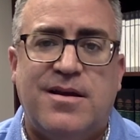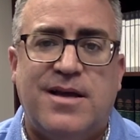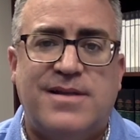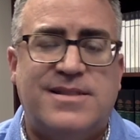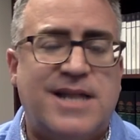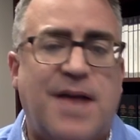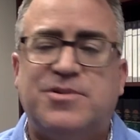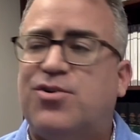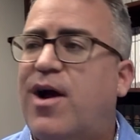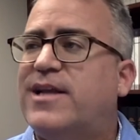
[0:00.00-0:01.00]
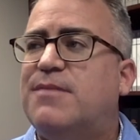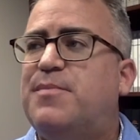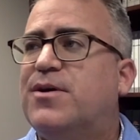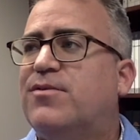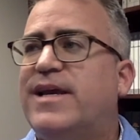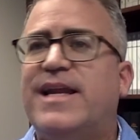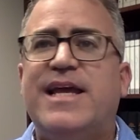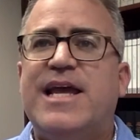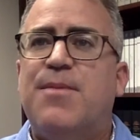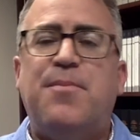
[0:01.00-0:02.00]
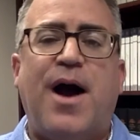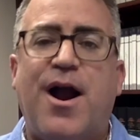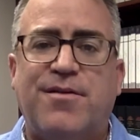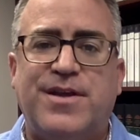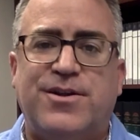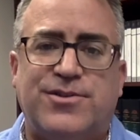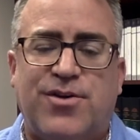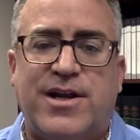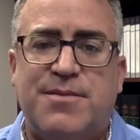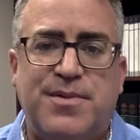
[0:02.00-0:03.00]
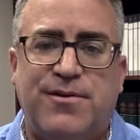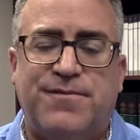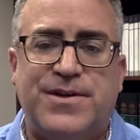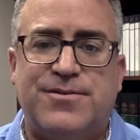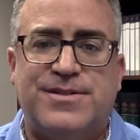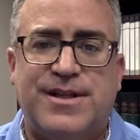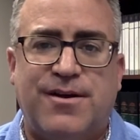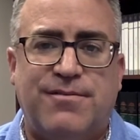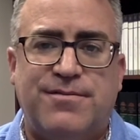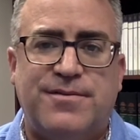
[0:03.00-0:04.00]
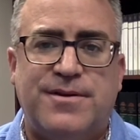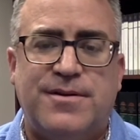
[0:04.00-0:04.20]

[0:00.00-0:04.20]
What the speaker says: and stop trying to build any empire that you're trying to build for yourself.